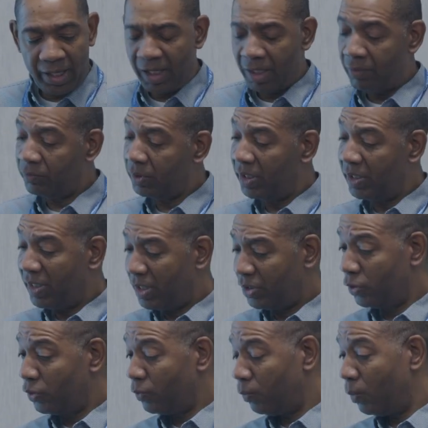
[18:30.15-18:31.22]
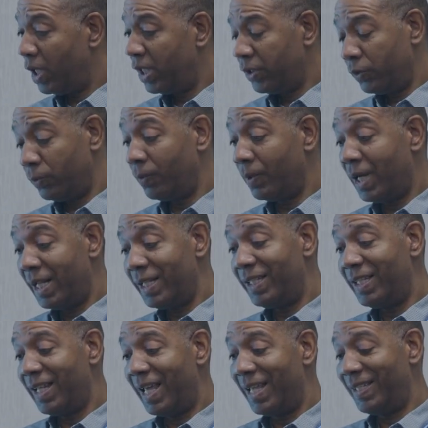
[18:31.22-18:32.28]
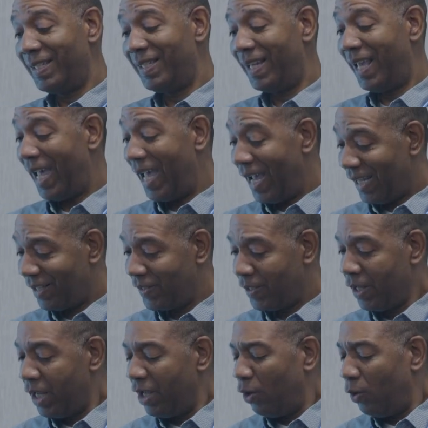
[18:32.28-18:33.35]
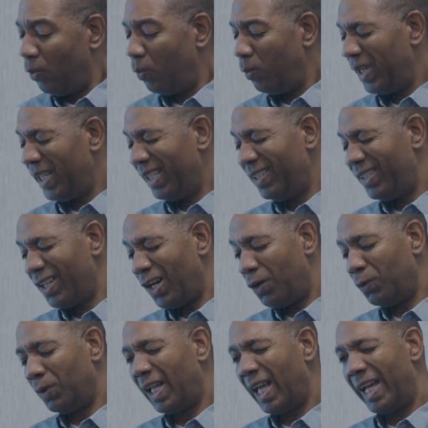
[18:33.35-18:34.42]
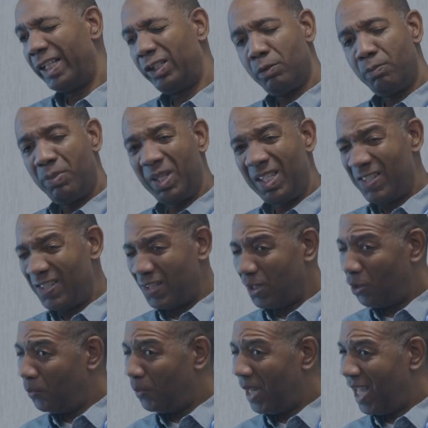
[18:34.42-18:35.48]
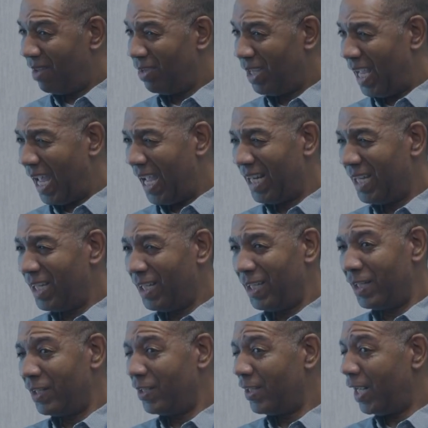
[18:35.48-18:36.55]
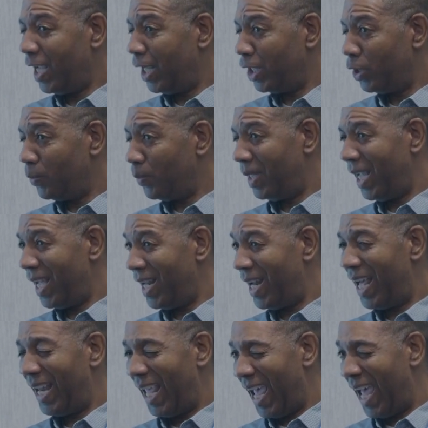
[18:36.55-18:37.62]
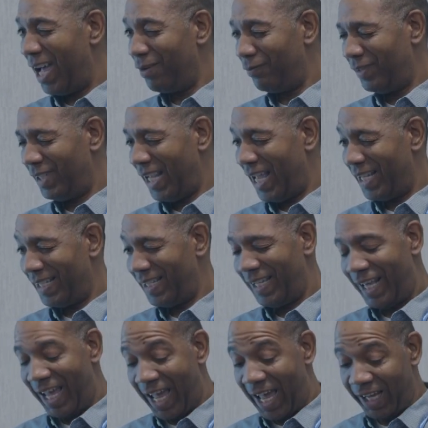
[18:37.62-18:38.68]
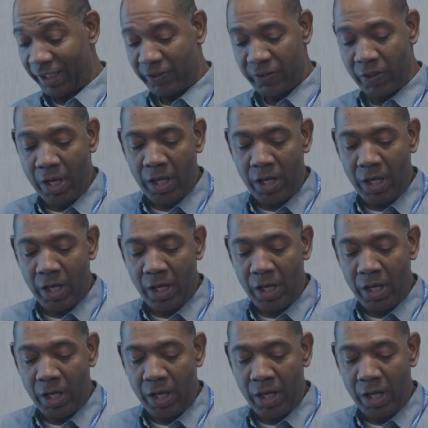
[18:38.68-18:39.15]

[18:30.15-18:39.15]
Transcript: if clinicians want to run test X, we don't like to be so heavy-handed in saying you cannot have test X.